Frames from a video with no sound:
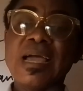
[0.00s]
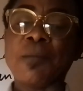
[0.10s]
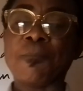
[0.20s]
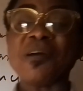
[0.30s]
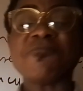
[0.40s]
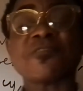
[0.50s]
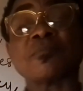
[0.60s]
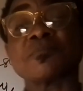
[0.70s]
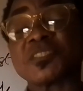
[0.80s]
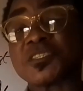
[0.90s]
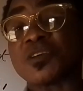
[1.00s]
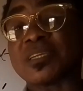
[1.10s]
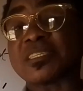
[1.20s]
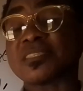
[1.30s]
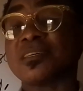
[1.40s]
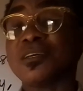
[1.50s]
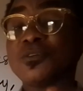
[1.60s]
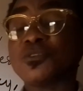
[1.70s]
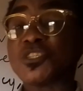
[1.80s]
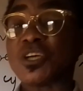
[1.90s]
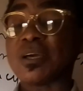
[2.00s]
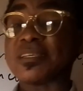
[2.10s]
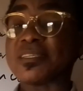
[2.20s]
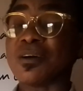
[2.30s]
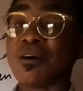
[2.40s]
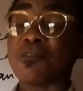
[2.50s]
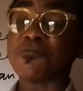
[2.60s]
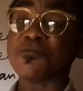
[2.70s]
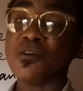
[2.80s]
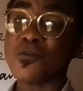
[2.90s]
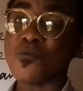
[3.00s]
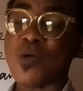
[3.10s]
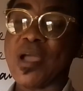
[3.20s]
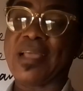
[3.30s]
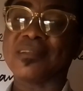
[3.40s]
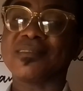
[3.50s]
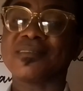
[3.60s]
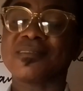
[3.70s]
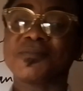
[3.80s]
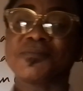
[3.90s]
apart from such choice of words,